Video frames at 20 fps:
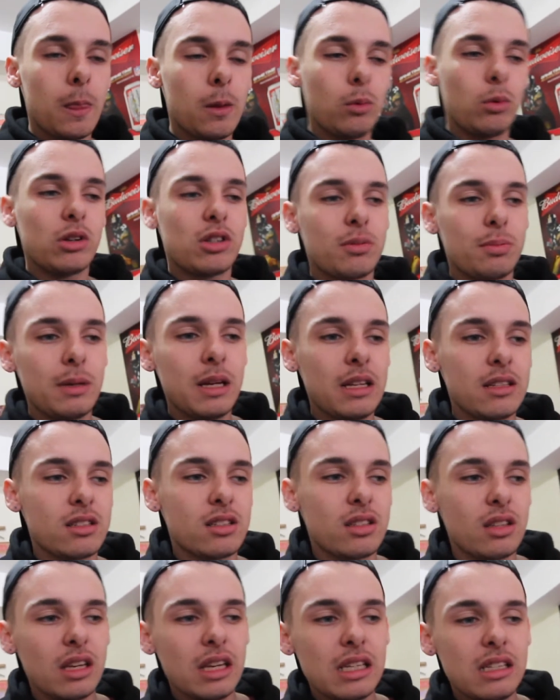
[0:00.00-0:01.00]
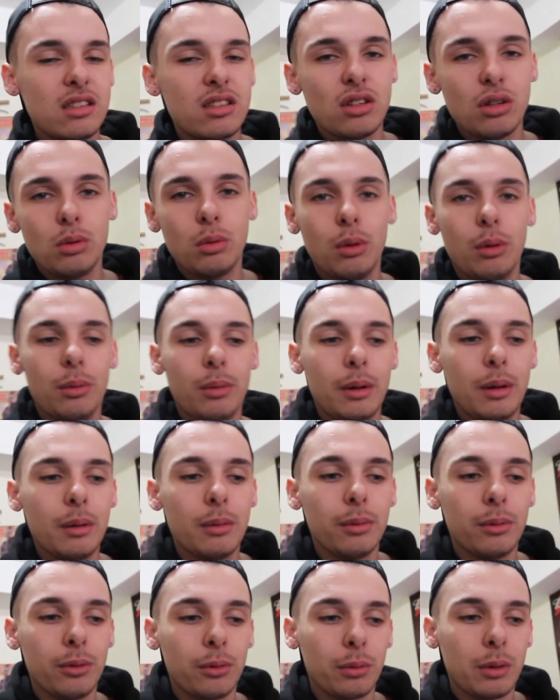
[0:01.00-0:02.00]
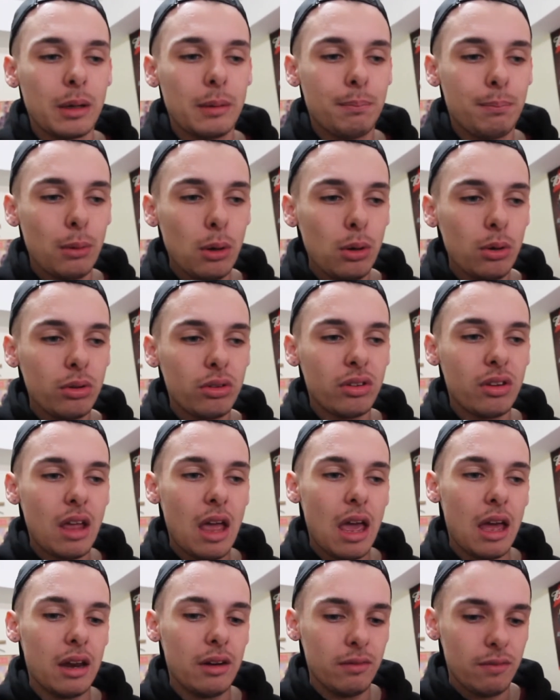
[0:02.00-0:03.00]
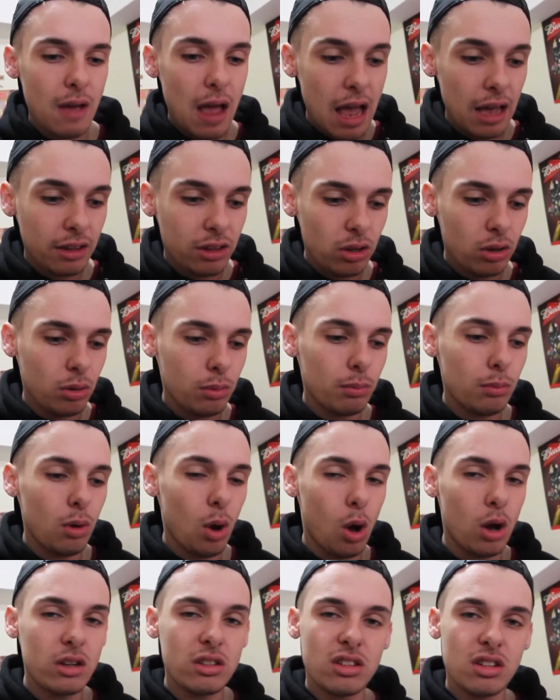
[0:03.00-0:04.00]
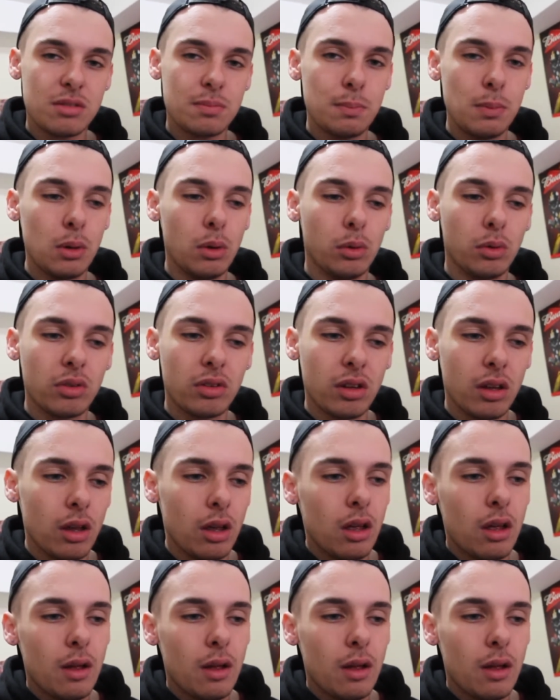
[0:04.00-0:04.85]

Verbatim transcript: which means the E C U will be able to read boost and vacuum, not just boost.